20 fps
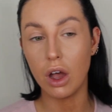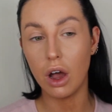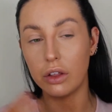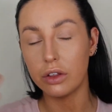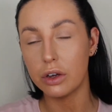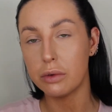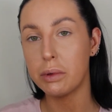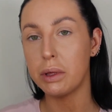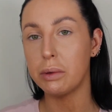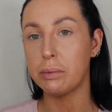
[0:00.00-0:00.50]

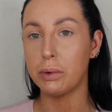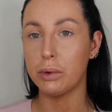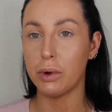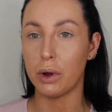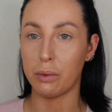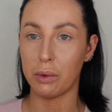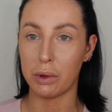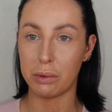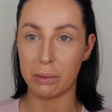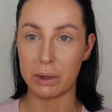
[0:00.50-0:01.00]
other people
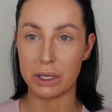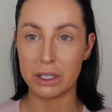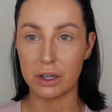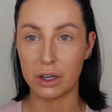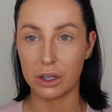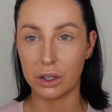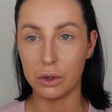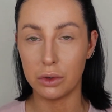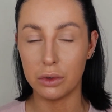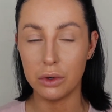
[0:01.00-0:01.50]
out with my
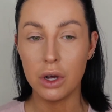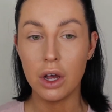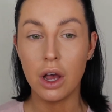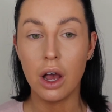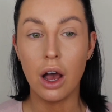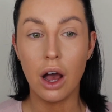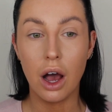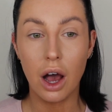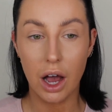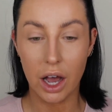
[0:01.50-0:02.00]
circle.
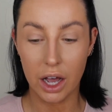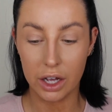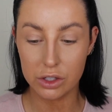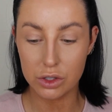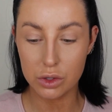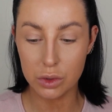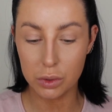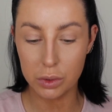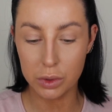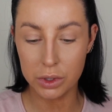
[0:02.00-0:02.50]
I
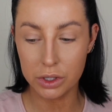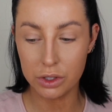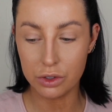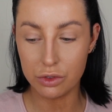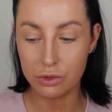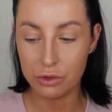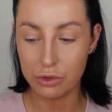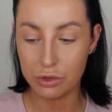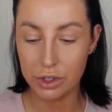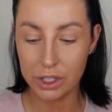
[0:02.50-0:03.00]
don't
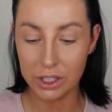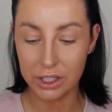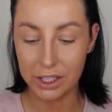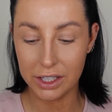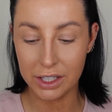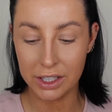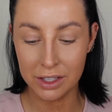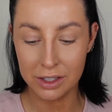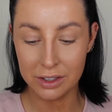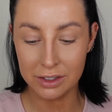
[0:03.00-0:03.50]

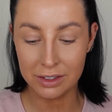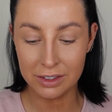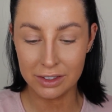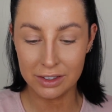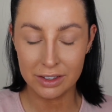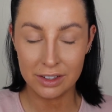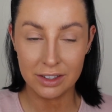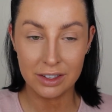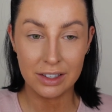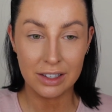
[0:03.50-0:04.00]
really
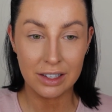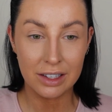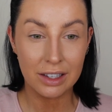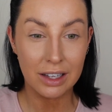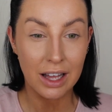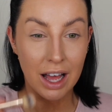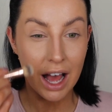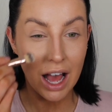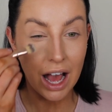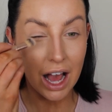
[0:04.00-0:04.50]

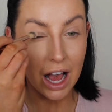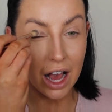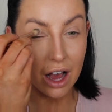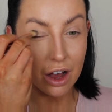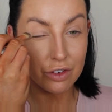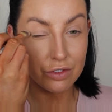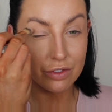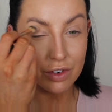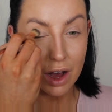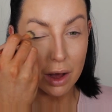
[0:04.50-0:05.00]

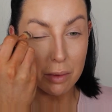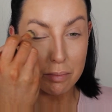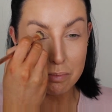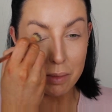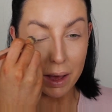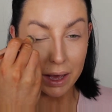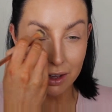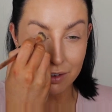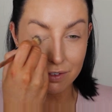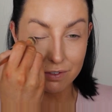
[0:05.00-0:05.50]
have a
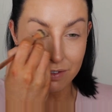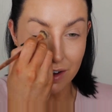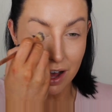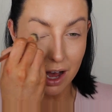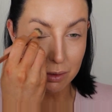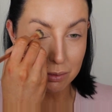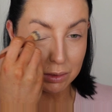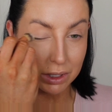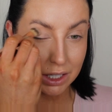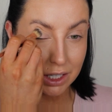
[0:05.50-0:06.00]
big
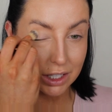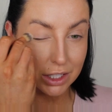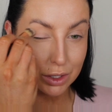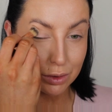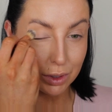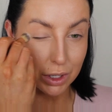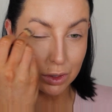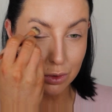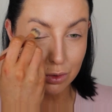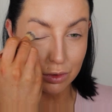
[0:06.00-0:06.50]
family,
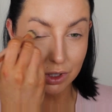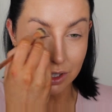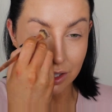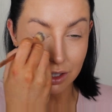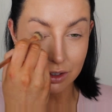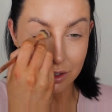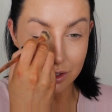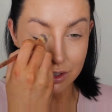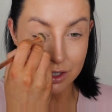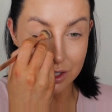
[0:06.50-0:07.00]
so I don't really
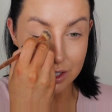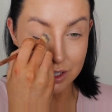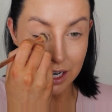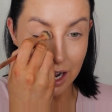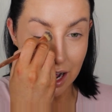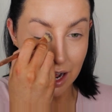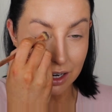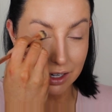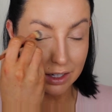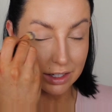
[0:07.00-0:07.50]

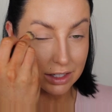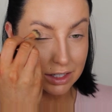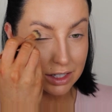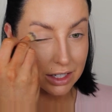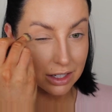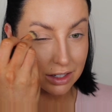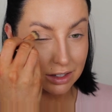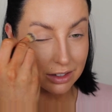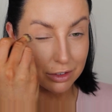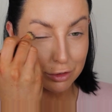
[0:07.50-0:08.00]

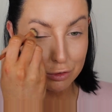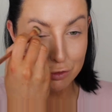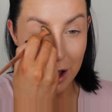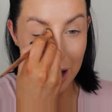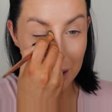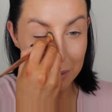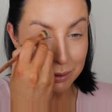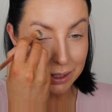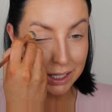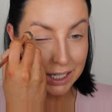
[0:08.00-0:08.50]
understand
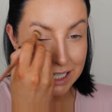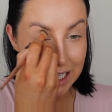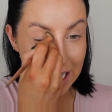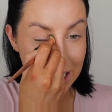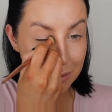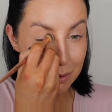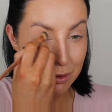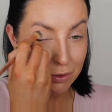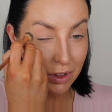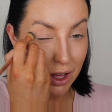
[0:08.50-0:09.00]
family
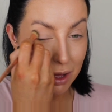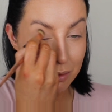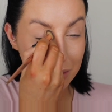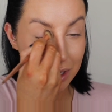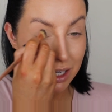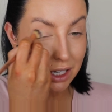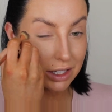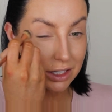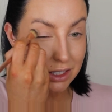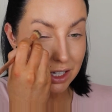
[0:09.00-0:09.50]
time, if that
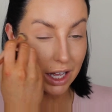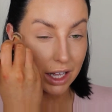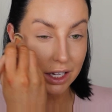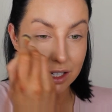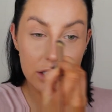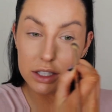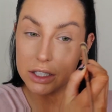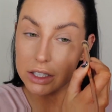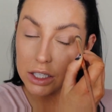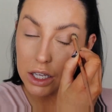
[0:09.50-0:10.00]
makes
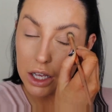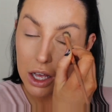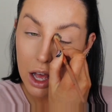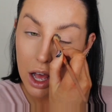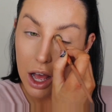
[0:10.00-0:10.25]
sense.